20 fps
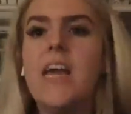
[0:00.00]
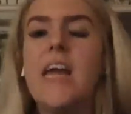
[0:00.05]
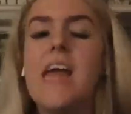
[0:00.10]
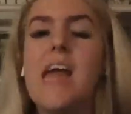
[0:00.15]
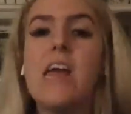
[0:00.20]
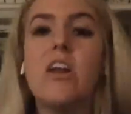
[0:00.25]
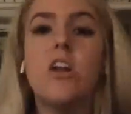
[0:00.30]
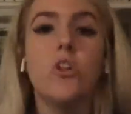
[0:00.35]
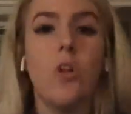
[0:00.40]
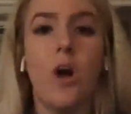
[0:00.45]

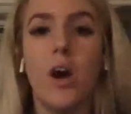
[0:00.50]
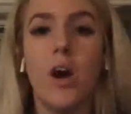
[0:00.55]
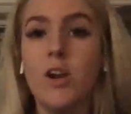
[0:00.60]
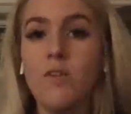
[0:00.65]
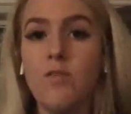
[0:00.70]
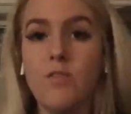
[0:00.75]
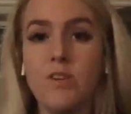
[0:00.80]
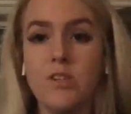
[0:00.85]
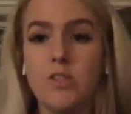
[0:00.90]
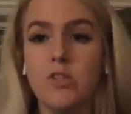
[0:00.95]
And a lot of
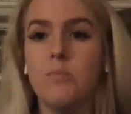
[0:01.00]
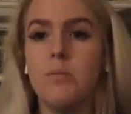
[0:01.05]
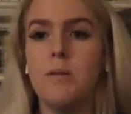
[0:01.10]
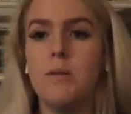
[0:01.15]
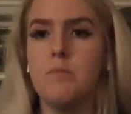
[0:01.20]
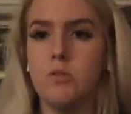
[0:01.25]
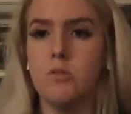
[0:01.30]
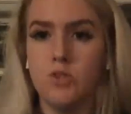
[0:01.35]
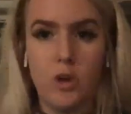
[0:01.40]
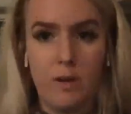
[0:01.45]
other people
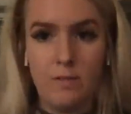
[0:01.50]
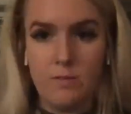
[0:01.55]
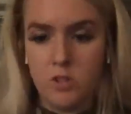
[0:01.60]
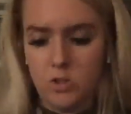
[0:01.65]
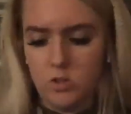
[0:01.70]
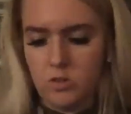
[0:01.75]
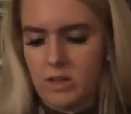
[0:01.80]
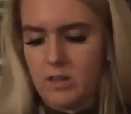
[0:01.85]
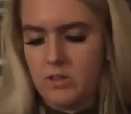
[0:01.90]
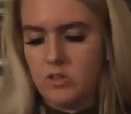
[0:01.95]
still have to do
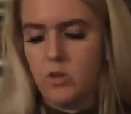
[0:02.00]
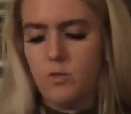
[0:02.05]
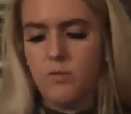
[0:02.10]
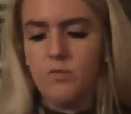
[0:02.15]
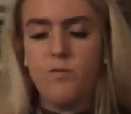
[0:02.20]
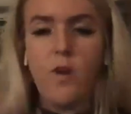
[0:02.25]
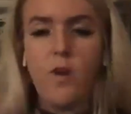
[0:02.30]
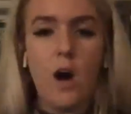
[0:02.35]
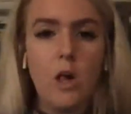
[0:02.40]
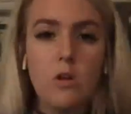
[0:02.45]
that. So
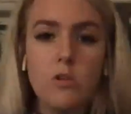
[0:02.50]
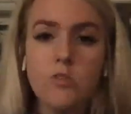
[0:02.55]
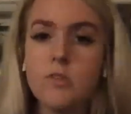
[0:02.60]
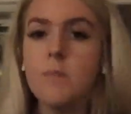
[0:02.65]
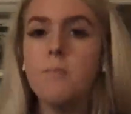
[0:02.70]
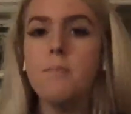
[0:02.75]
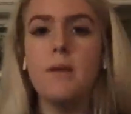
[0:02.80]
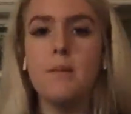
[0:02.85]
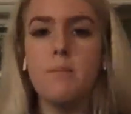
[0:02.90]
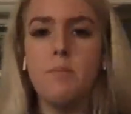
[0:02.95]
follow
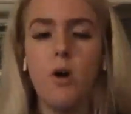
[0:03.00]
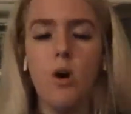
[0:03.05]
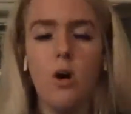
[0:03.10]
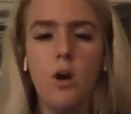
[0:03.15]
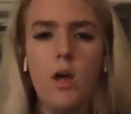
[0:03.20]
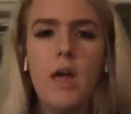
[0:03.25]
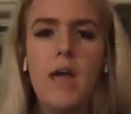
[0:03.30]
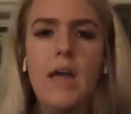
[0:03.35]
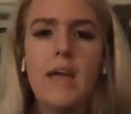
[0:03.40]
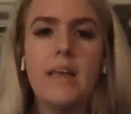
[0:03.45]
some people,
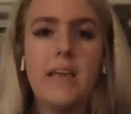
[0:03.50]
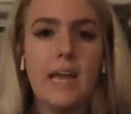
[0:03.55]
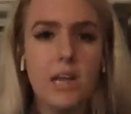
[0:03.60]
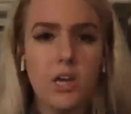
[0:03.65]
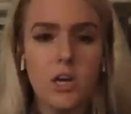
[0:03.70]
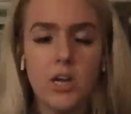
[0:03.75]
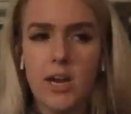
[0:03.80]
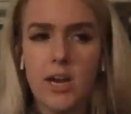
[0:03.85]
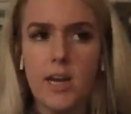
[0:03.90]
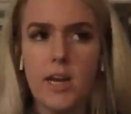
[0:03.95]
get
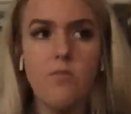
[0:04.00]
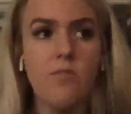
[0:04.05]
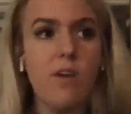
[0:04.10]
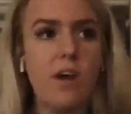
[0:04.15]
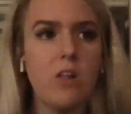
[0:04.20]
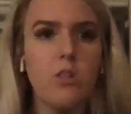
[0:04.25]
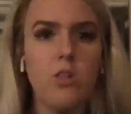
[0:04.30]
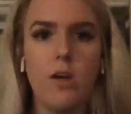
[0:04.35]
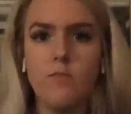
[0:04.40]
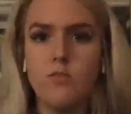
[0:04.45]
creative. I
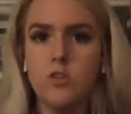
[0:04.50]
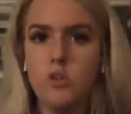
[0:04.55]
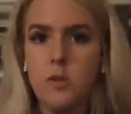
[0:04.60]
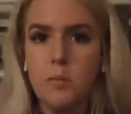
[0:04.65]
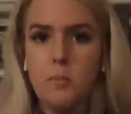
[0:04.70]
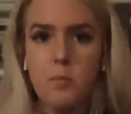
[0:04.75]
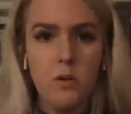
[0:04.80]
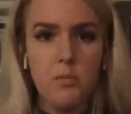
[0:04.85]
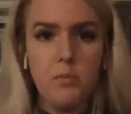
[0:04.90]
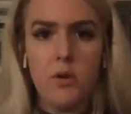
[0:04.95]
love doing
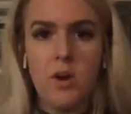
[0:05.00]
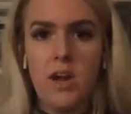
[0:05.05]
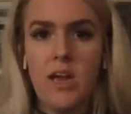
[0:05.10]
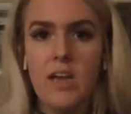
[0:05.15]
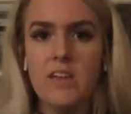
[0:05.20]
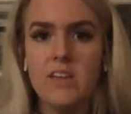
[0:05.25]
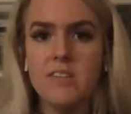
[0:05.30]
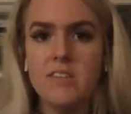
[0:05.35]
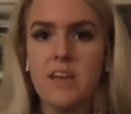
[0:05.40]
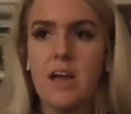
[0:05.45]

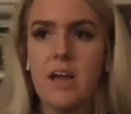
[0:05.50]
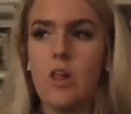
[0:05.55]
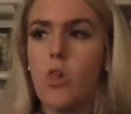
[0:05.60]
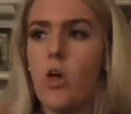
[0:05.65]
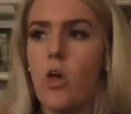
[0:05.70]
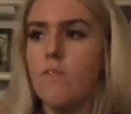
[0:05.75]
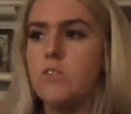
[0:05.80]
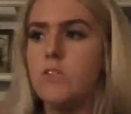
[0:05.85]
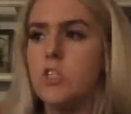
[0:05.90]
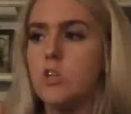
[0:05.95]
boomerangs. I
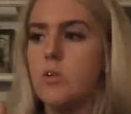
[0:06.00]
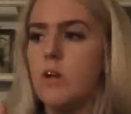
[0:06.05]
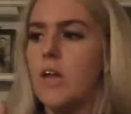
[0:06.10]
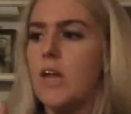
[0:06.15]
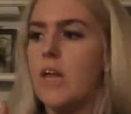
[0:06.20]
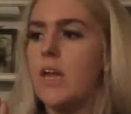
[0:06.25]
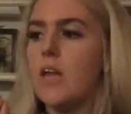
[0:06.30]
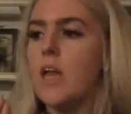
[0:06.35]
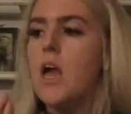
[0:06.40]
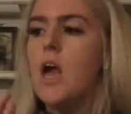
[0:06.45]
love
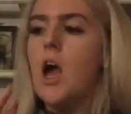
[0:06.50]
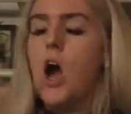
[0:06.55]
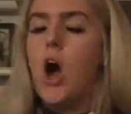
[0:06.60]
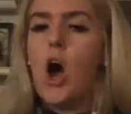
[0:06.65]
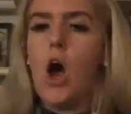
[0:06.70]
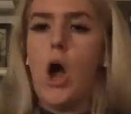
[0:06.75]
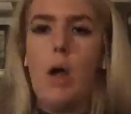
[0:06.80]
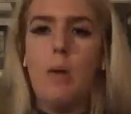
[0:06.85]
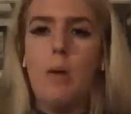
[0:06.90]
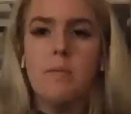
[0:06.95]
doing
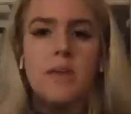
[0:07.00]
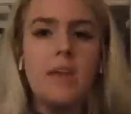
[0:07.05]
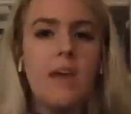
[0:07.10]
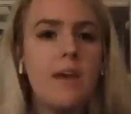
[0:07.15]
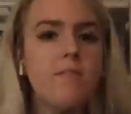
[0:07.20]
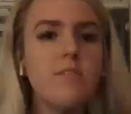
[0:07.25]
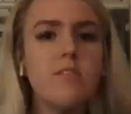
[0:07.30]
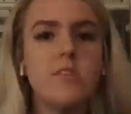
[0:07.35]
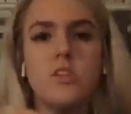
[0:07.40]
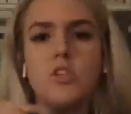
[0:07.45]

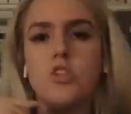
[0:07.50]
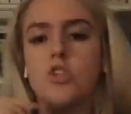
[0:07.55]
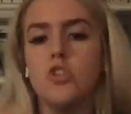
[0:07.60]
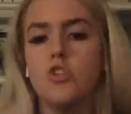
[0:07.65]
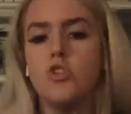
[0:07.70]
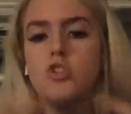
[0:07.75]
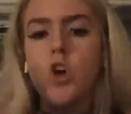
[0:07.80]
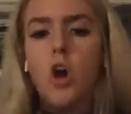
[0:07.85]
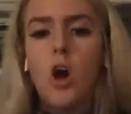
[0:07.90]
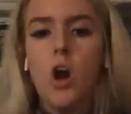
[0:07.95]
gifts and just
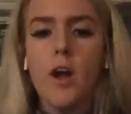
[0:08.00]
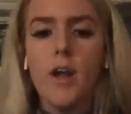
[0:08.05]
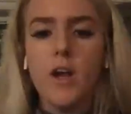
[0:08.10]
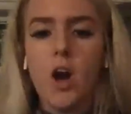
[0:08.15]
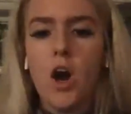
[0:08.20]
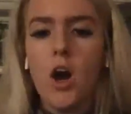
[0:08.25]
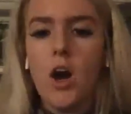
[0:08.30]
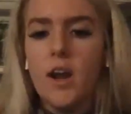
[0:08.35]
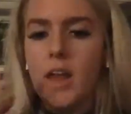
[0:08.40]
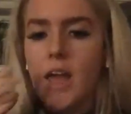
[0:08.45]
drawing
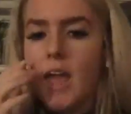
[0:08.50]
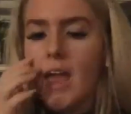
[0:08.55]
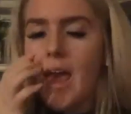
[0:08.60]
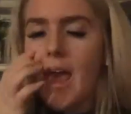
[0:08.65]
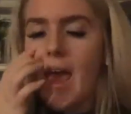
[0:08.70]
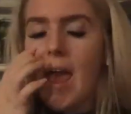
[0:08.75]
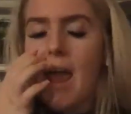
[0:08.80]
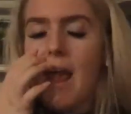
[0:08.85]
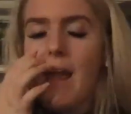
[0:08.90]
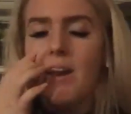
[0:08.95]
on it.
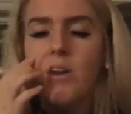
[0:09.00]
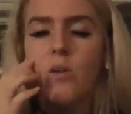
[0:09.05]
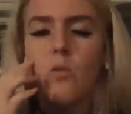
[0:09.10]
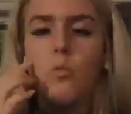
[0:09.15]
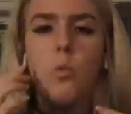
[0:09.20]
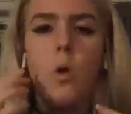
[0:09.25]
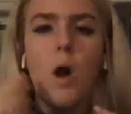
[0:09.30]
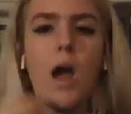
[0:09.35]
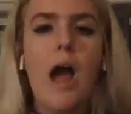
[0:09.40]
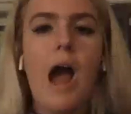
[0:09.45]
And
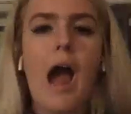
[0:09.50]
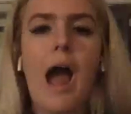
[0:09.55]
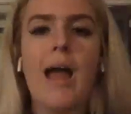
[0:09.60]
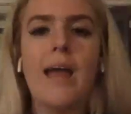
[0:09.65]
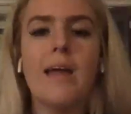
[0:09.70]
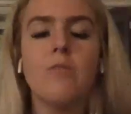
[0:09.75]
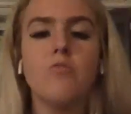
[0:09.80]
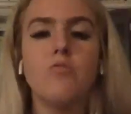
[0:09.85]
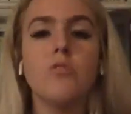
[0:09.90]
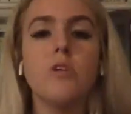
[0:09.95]
what
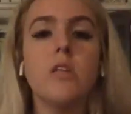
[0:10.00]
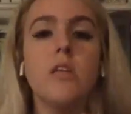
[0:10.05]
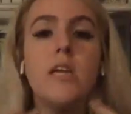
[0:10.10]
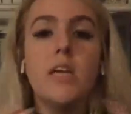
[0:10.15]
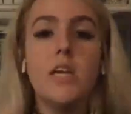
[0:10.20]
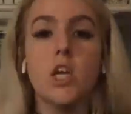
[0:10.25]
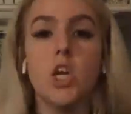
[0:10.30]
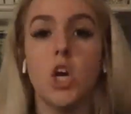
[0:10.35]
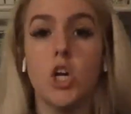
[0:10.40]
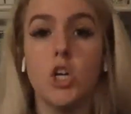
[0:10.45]
I really
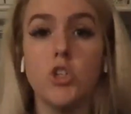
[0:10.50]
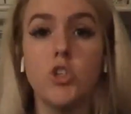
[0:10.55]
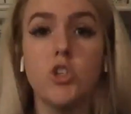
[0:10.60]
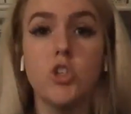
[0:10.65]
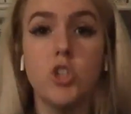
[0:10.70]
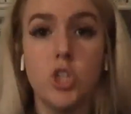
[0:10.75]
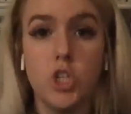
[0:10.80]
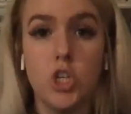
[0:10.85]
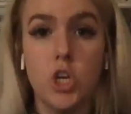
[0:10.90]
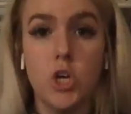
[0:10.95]
encourage you
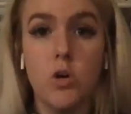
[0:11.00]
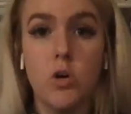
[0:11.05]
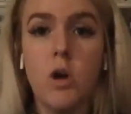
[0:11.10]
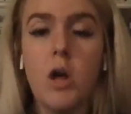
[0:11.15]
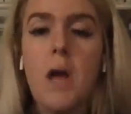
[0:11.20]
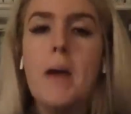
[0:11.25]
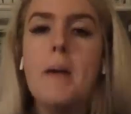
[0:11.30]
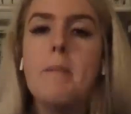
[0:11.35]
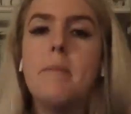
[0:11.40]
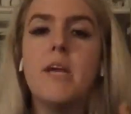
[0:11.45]
to do,
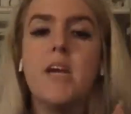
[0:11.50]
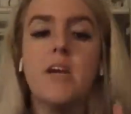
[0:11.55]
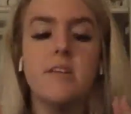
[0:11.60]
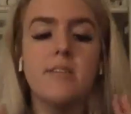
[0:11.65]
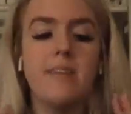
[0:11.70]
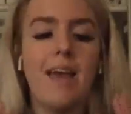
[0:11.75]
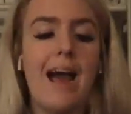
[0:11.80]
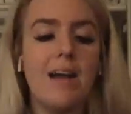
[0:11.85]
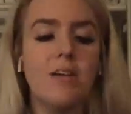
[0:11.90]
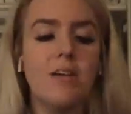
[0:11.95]
because
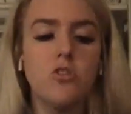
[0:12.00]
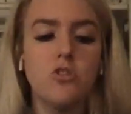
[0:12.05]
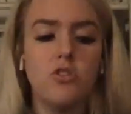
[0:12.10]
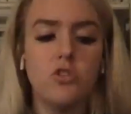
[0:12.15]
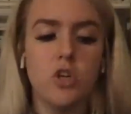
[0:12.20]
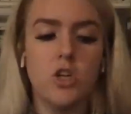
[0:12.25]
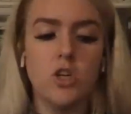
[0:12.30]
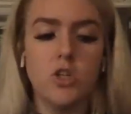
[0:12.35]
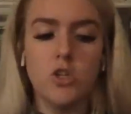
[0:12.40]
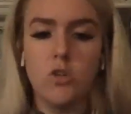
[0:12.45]
as you
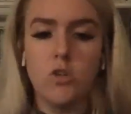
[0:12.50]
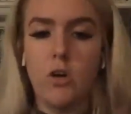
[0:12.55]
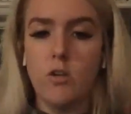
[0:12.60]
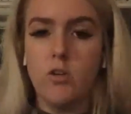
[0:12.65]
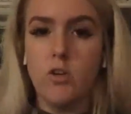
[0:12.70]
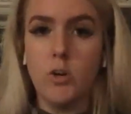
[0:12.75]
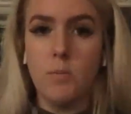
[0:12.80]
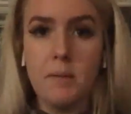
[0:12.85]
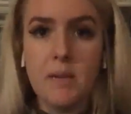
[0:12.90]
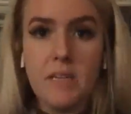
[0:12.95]
start to grow
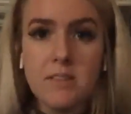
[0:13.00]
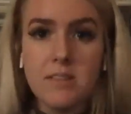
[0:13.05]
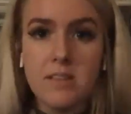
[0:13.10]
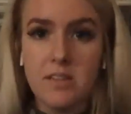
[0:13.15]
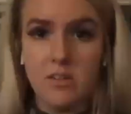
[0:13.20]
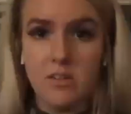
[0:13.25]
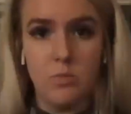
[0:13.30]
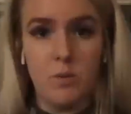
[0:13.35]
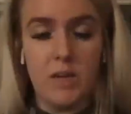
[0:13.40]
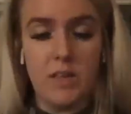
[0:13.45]
your
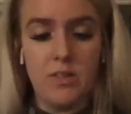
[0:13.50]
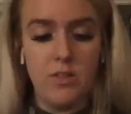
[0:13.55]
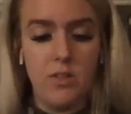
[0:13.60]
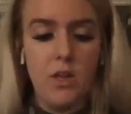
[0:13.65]
business with,